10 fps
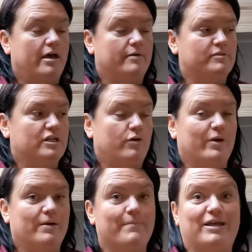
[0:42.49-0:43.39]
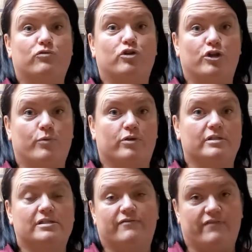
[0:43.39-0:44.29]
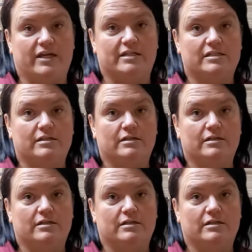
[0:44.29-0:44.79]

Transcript: so that we can make your new ones to fit.